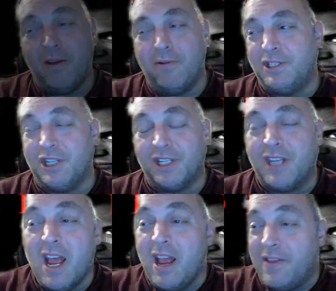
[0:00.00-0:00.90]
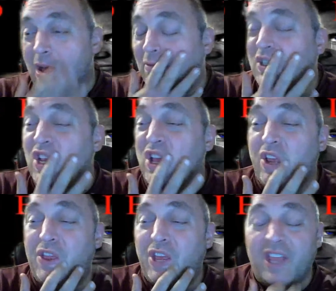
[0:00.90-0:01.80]
it was just that was the
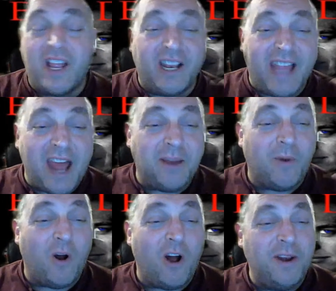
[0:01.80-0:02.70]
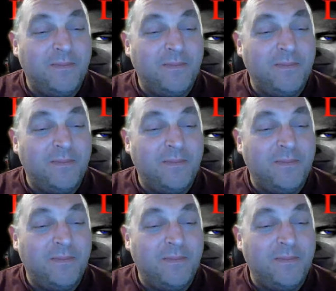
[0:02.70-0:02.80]
only thing they could get him on.